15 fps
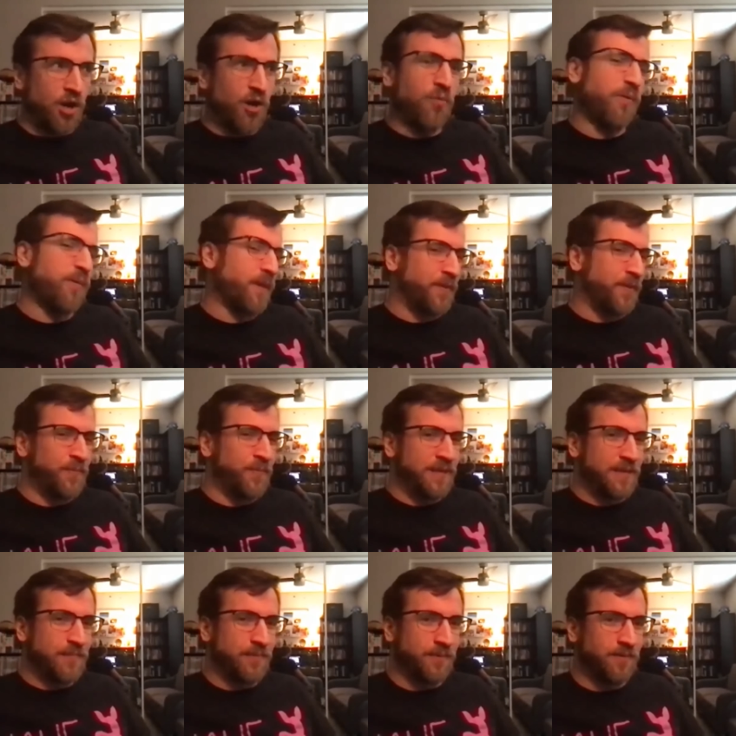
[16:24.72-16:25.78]
There's
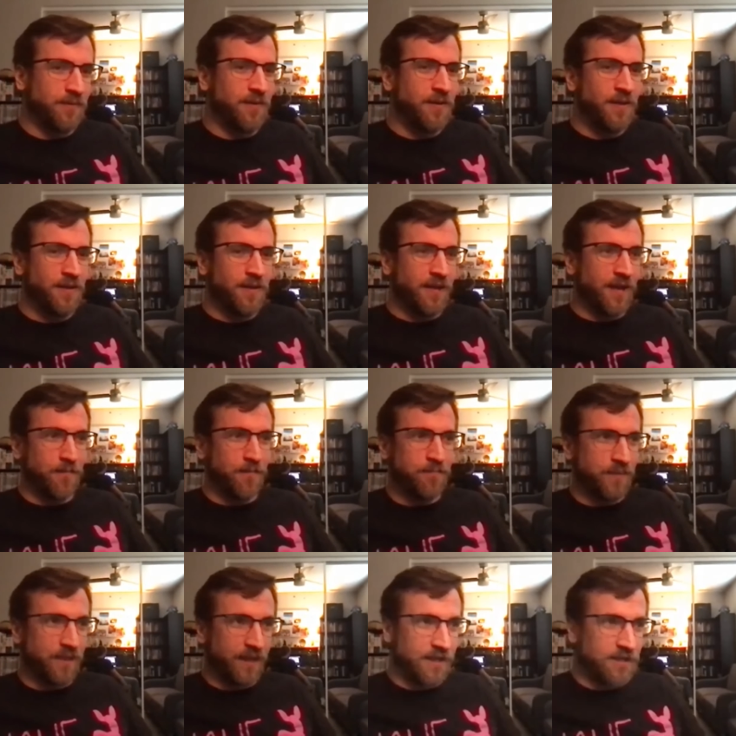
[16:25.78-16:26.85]
skeletons of
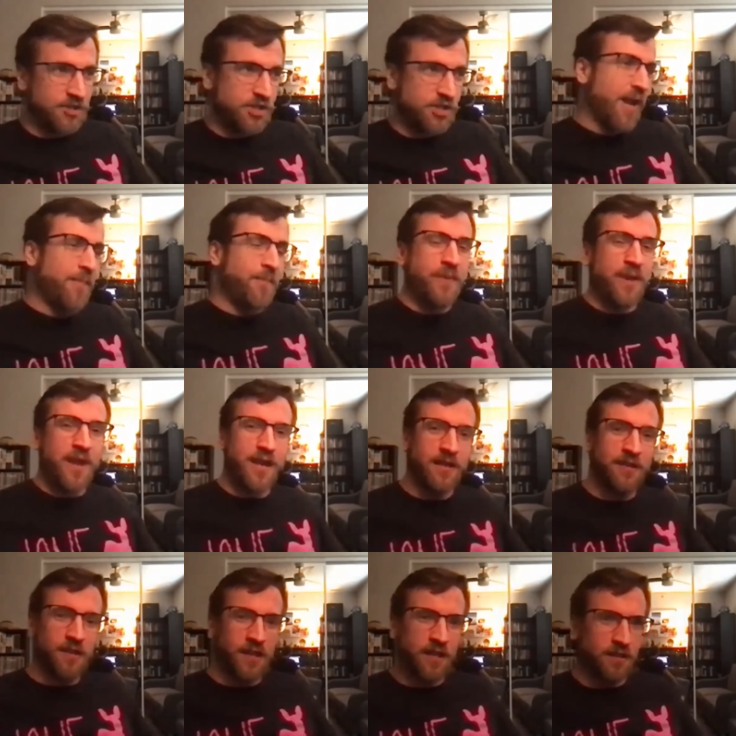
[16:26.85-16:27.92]
buildings and empty plots. It
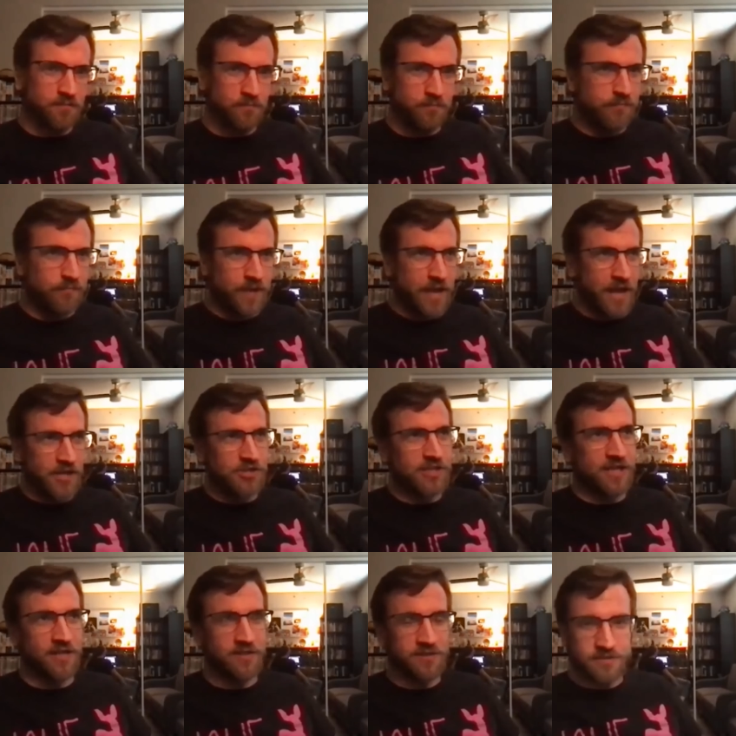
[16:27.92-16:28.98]
was like this
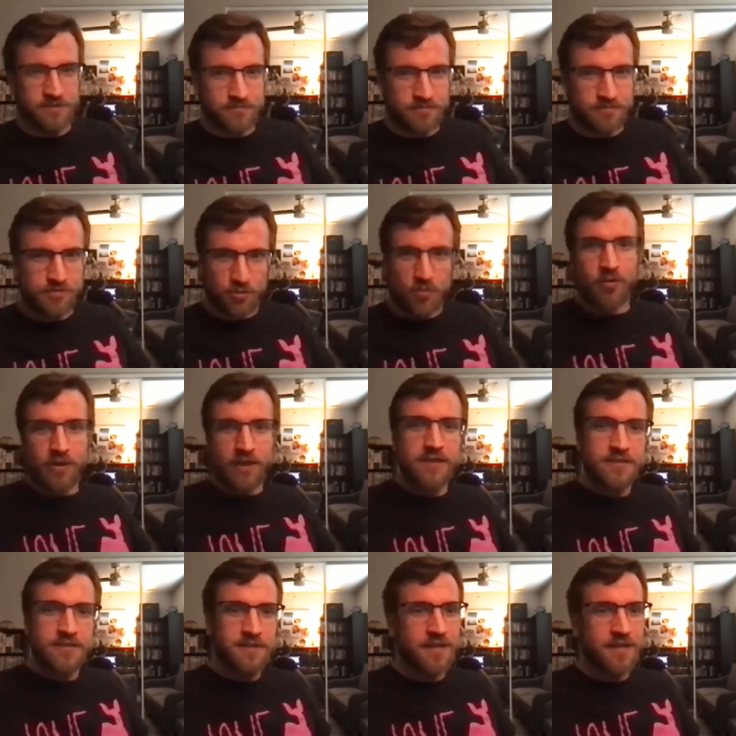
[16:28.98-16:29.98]
weird ghost of suburbia.